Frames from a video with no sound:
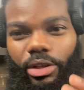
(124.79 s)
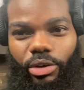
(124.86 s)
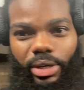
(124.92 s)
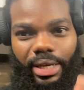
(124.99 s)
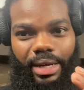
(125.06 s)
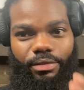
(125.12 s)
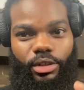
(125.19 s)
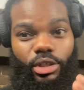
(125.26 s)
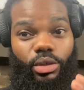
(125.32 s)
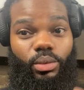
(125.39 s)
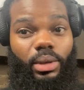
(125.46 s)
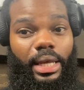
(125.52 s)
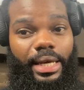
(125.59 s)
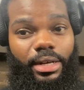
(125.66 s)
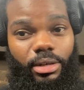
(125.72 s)
going to have to do
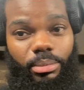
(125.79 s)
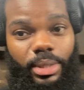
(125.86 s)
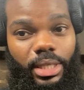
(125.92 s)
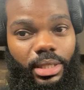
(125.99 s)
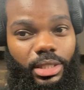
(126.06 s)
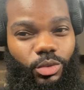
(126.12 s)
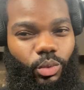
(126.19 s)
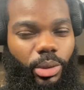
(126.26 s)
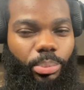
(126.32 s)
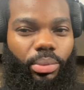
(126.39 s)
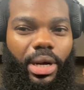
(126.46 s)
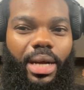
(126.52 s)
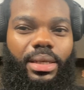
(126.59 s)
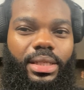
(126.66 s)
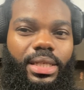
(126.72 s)
later because we
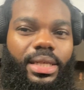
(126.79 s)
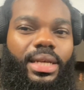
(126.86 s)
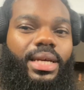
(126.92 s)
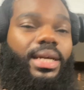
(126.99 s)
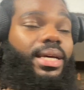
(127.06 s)
probably,